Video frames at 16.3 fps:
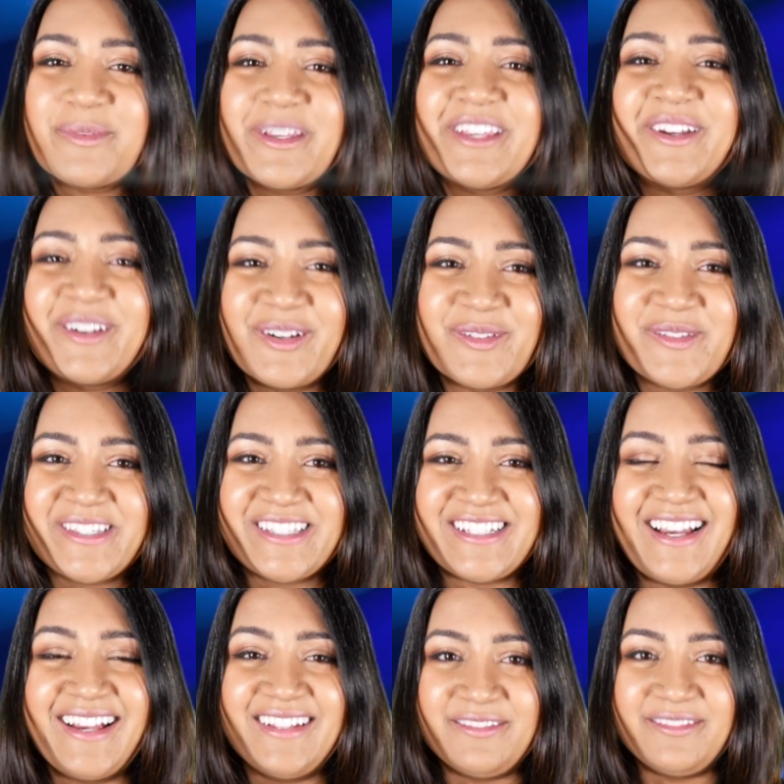be your own
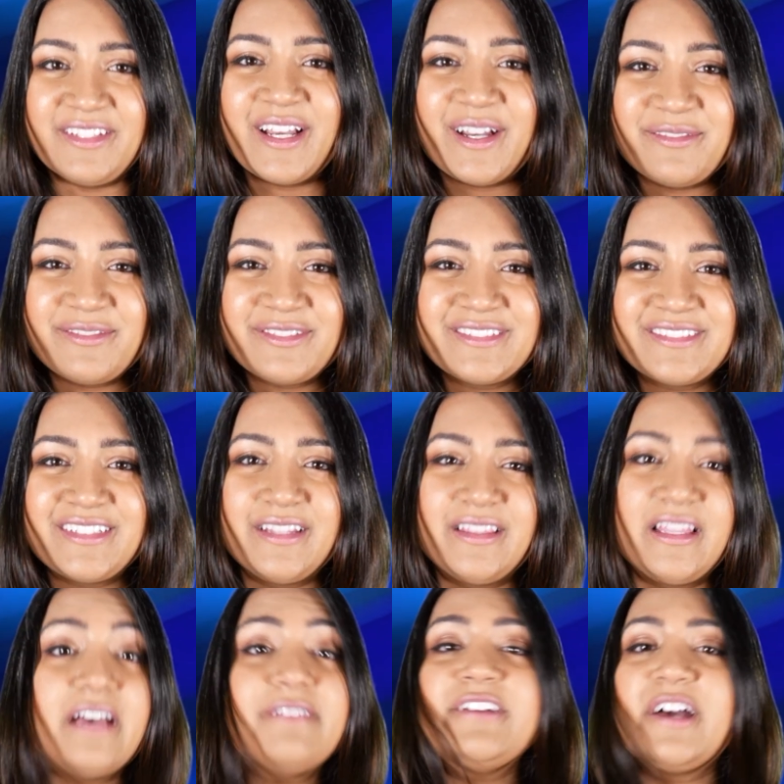style of love.
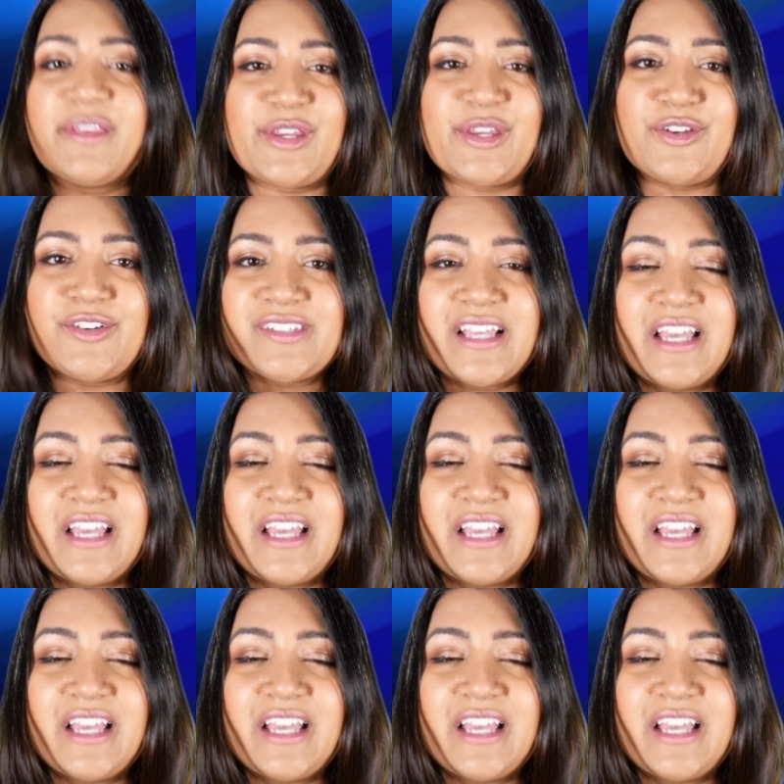Love others